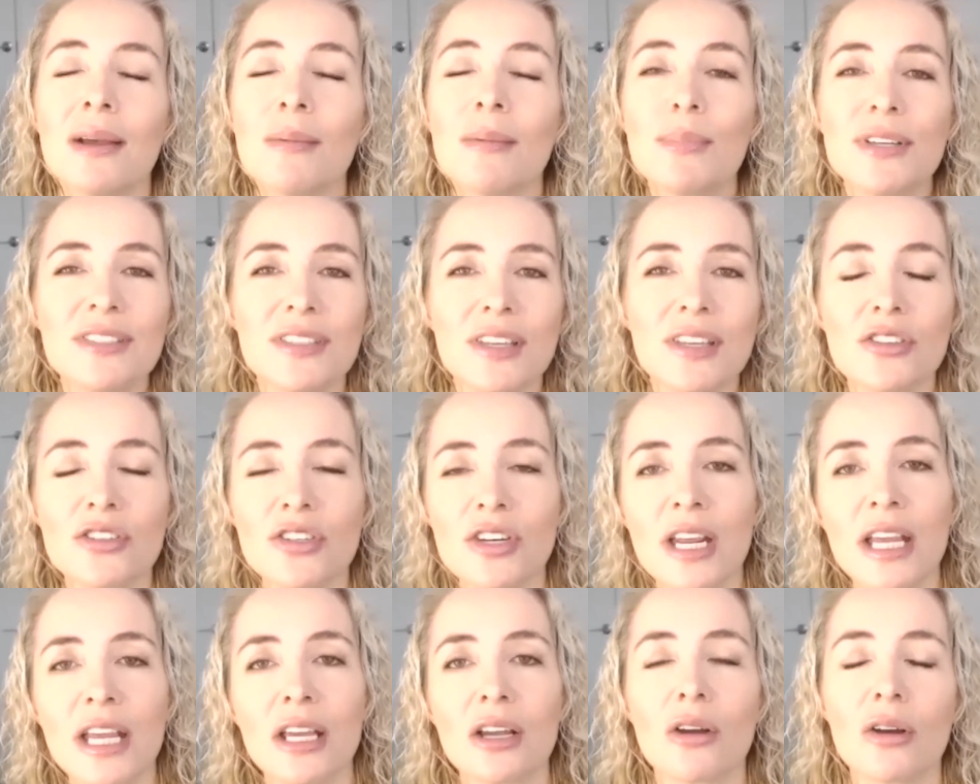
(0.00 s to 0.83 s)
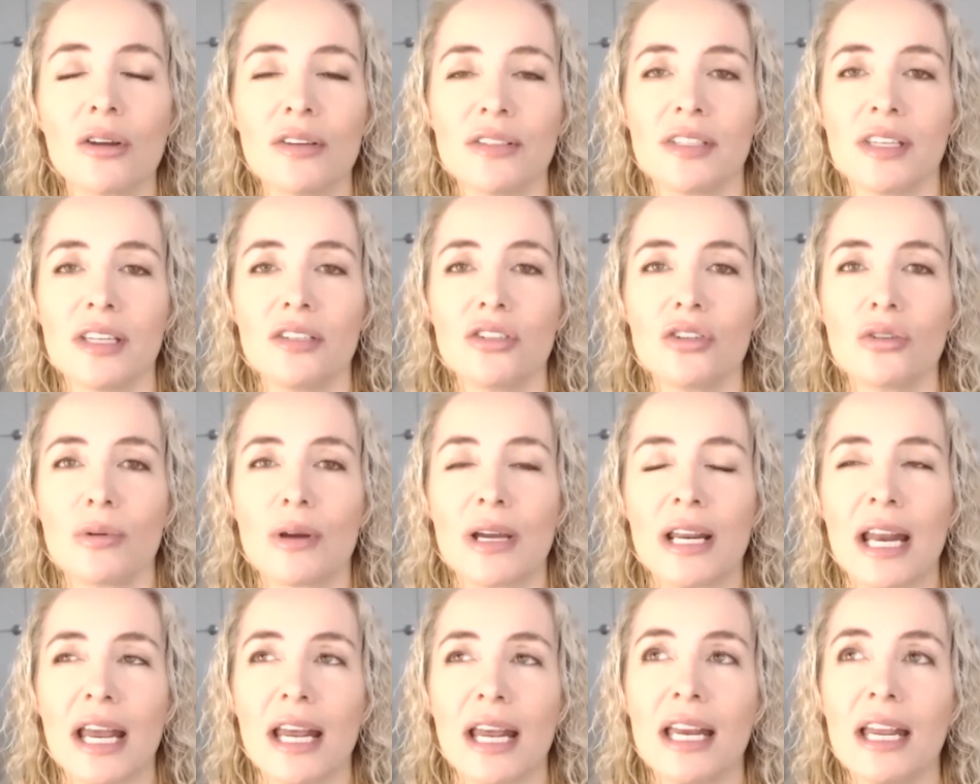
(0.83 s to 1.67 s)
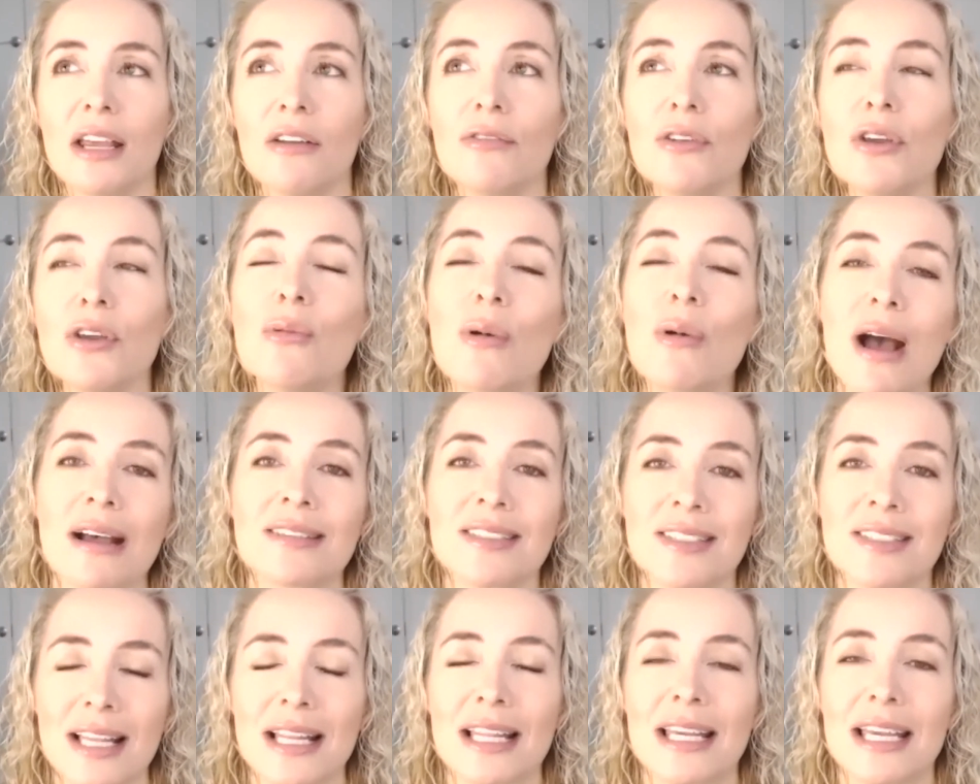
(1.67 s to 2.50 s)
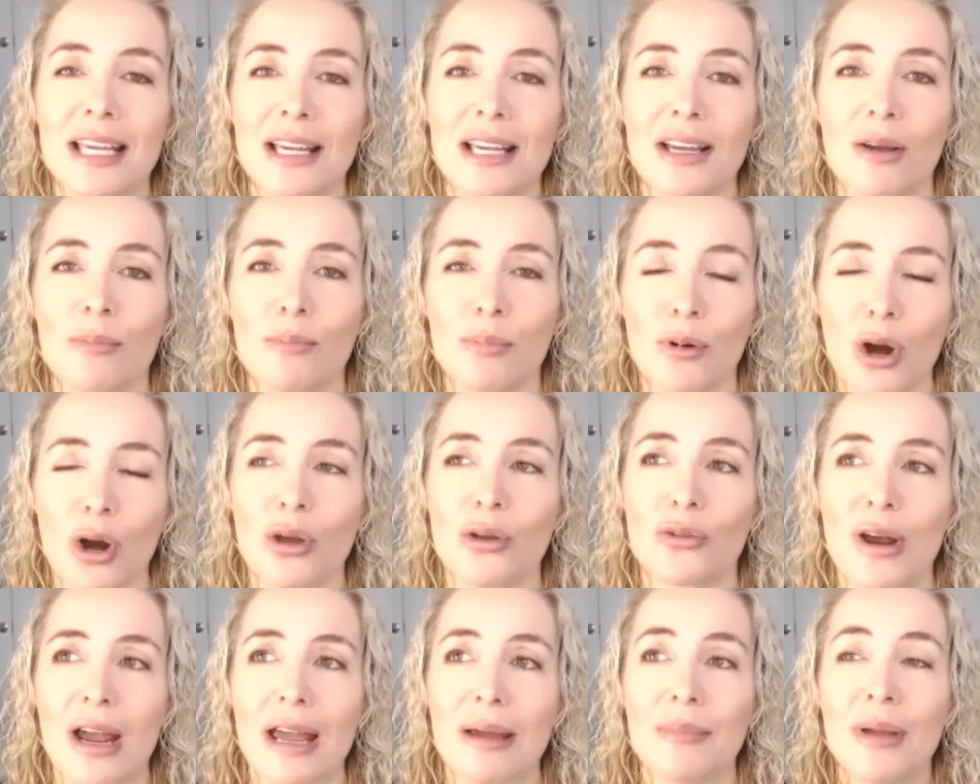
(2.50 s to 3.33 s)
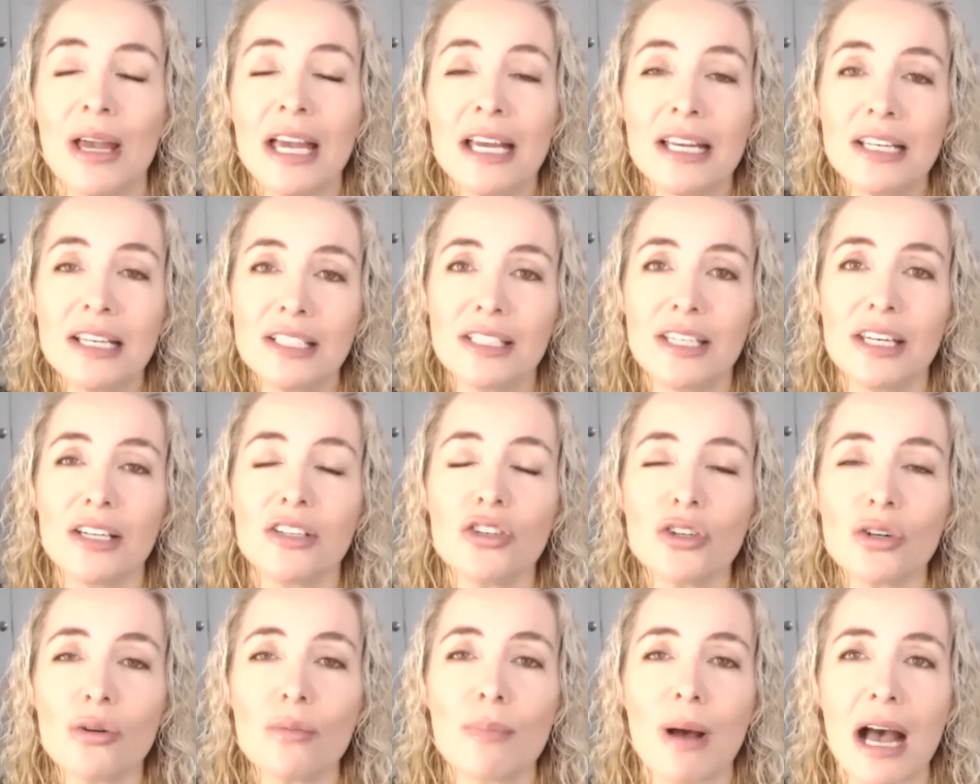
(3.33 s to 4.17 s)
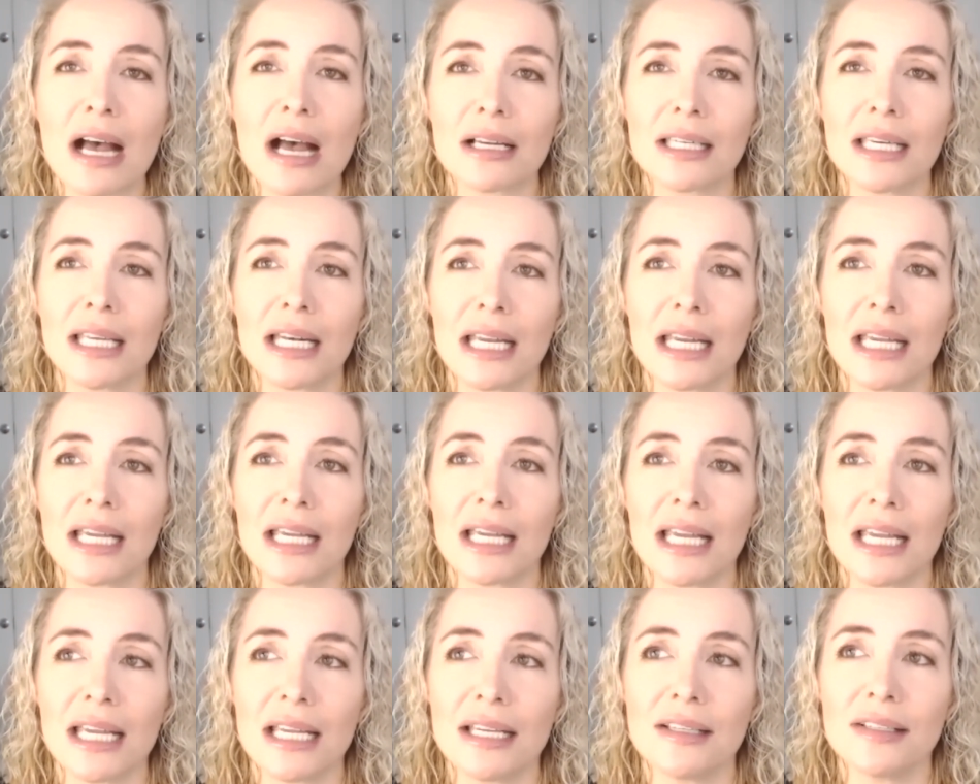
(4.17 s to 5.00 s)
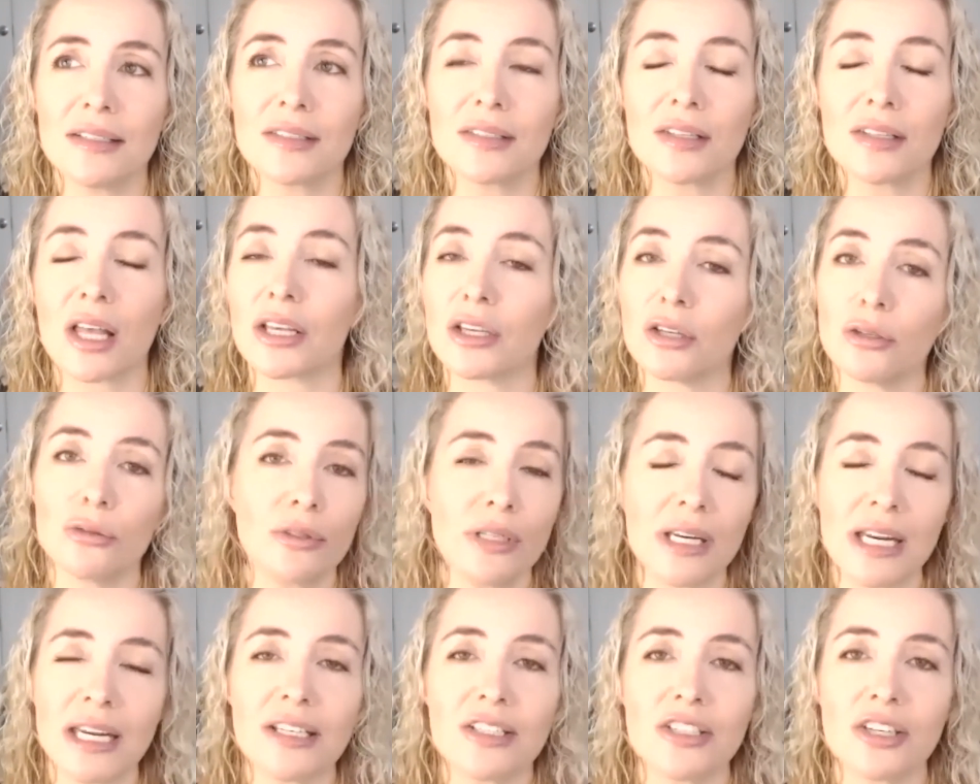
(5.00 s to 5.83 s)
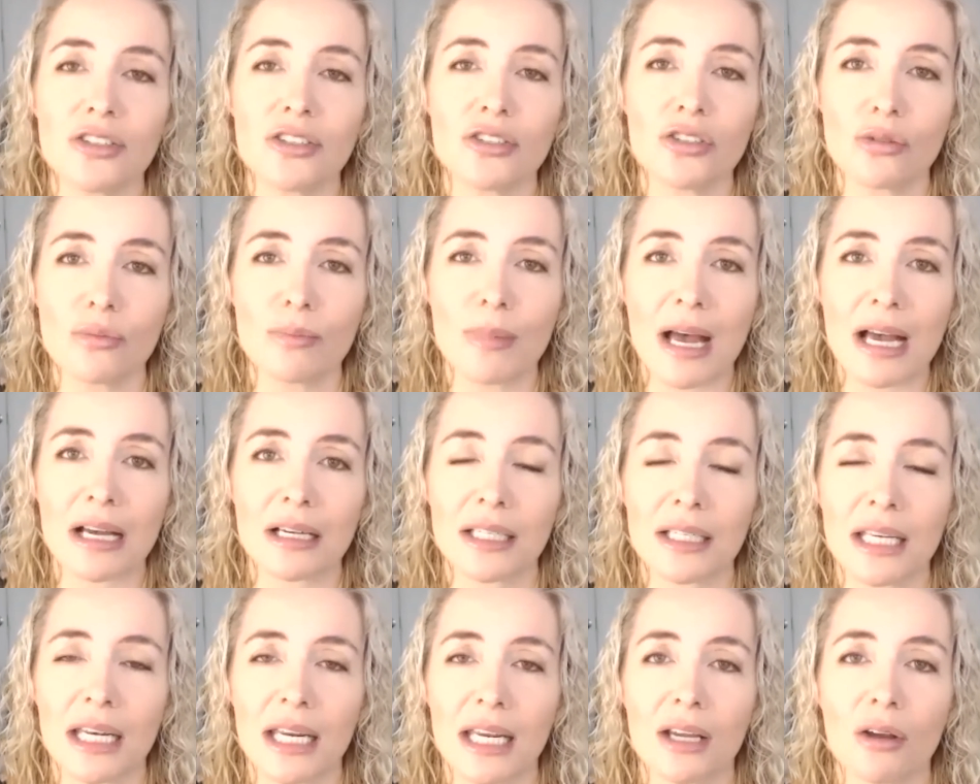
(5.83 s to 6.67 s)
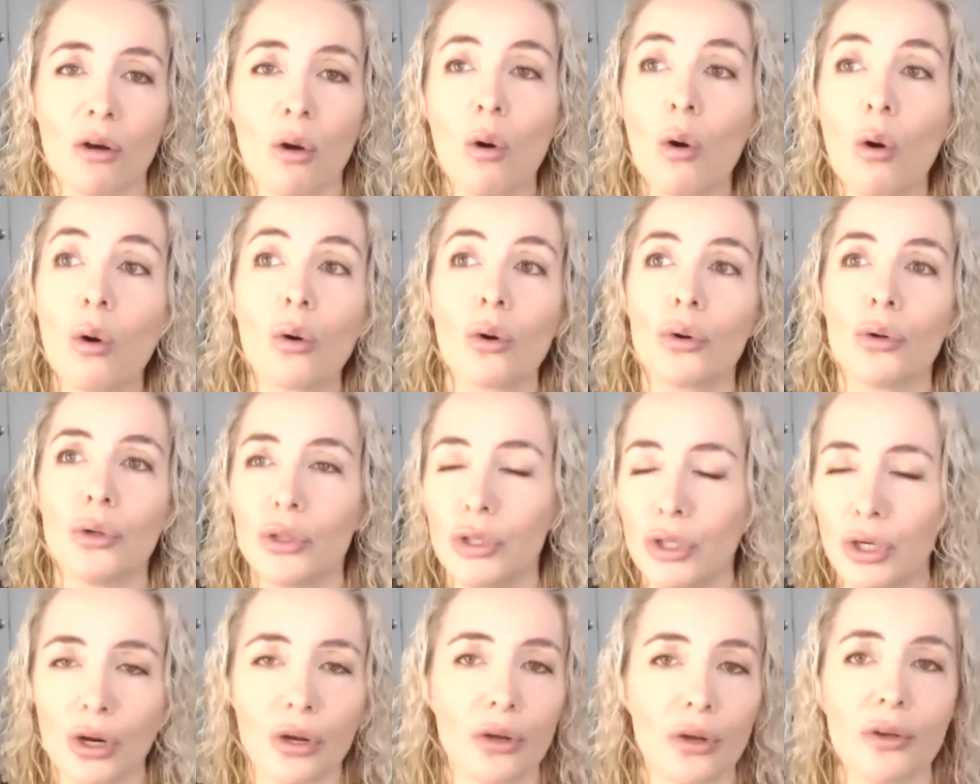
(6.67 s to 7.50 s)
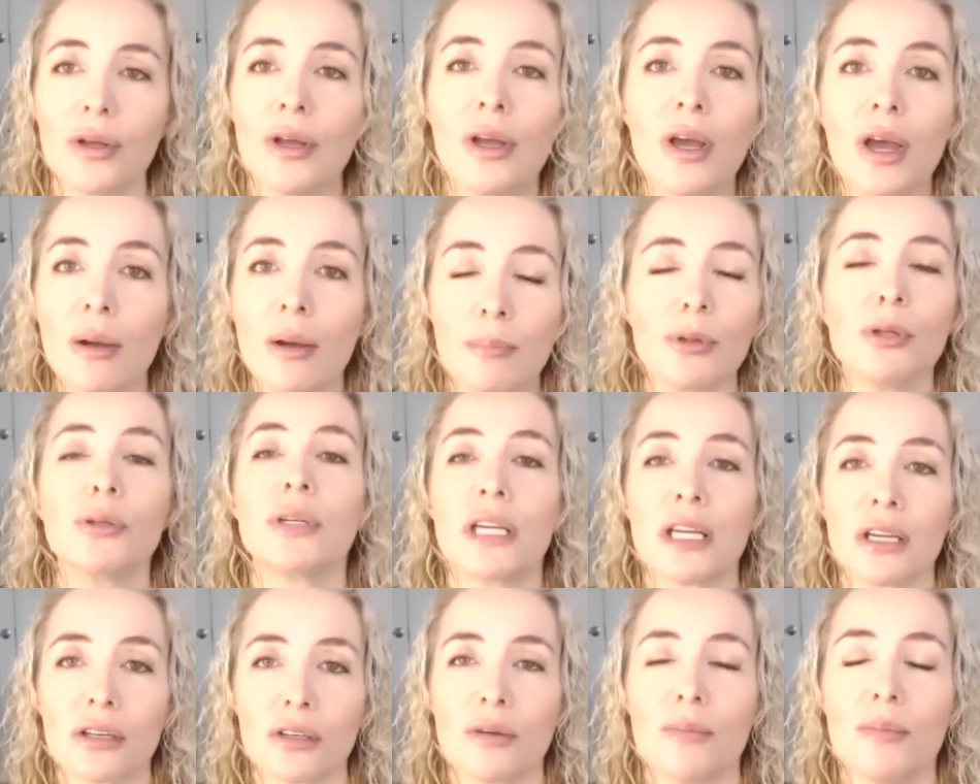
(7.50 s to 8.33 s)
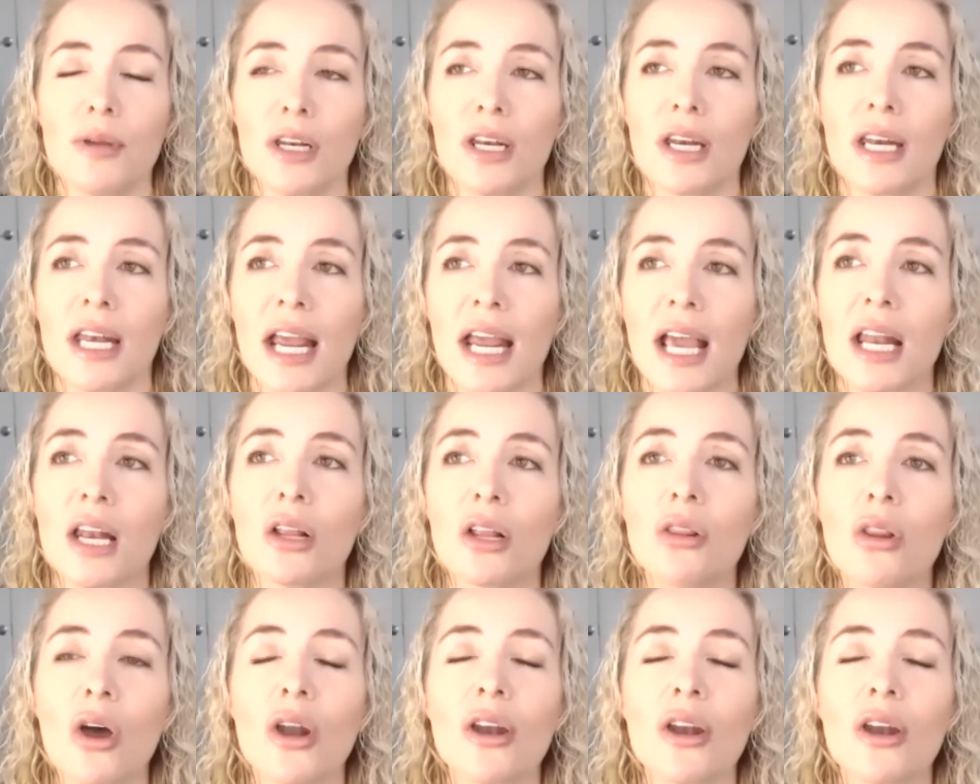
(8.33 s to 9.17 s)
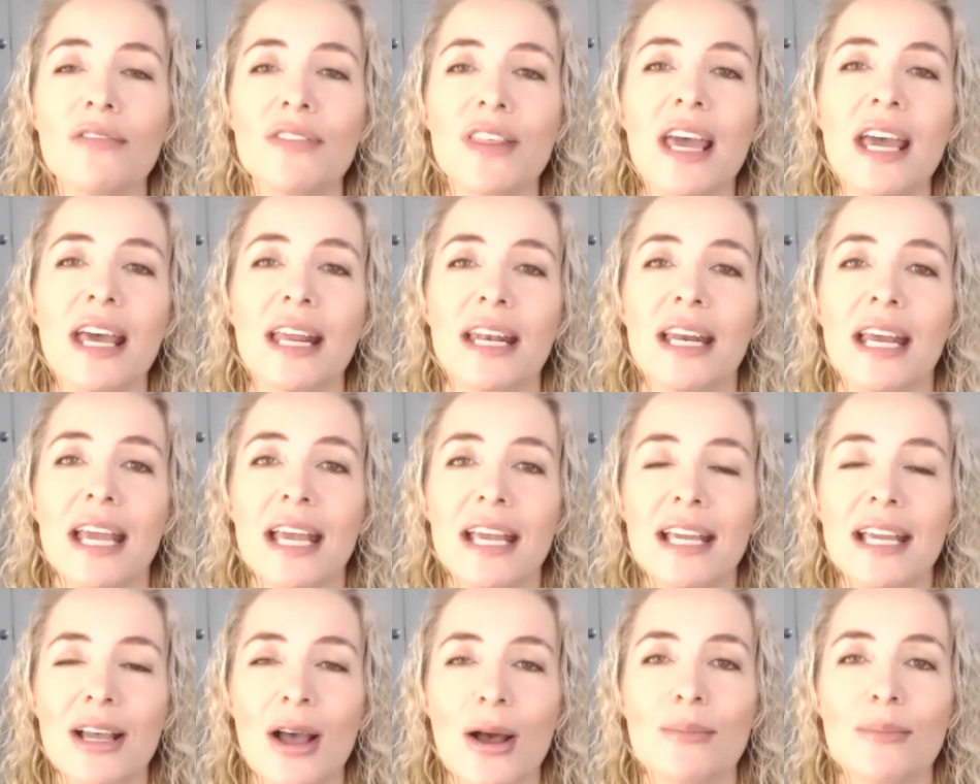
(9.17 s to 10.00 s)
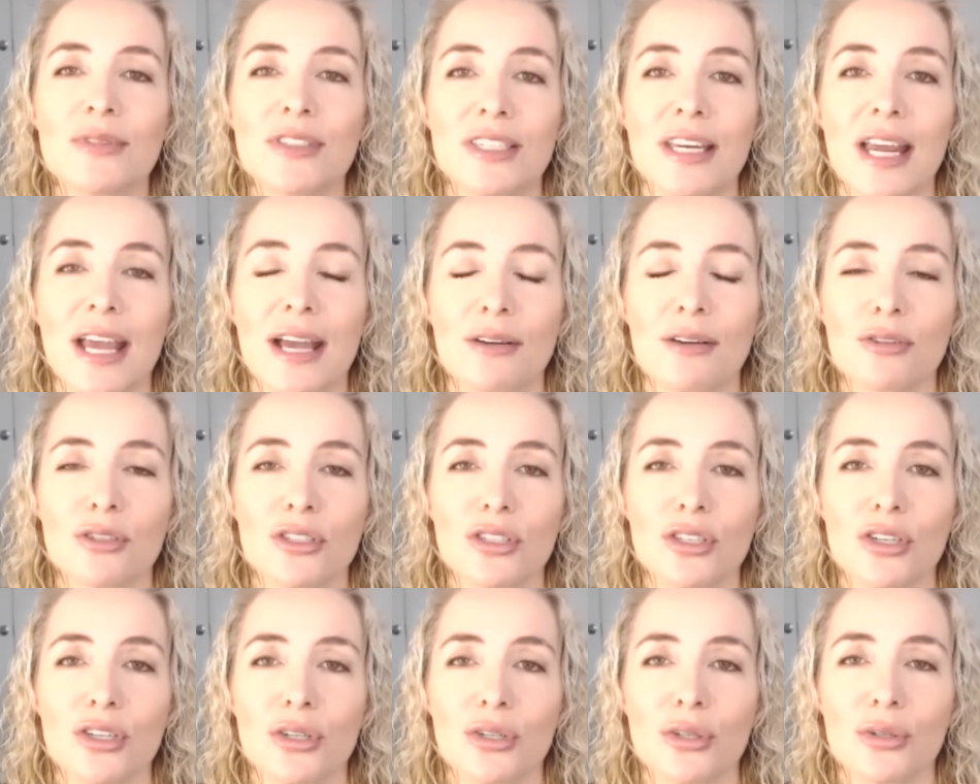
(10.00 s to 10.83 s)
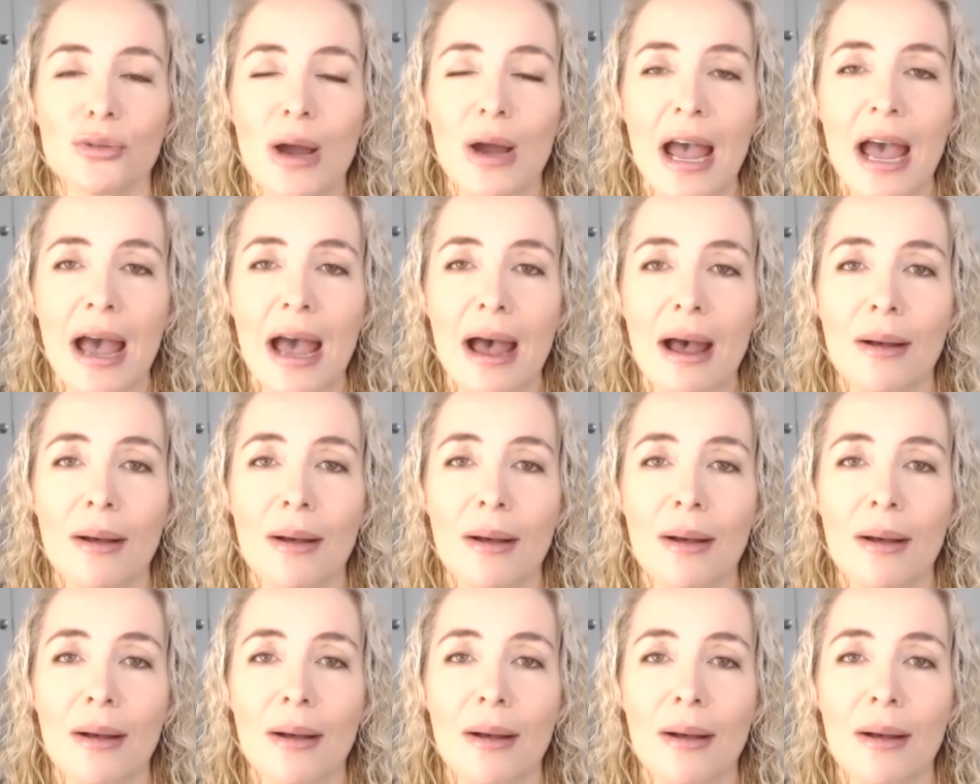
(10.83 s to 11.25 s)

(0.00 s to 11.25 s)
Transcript: positioning goes into it. And if you are selling a program, digital marketing is like you'll need digital marketing or building a community, and a lot of that comes down to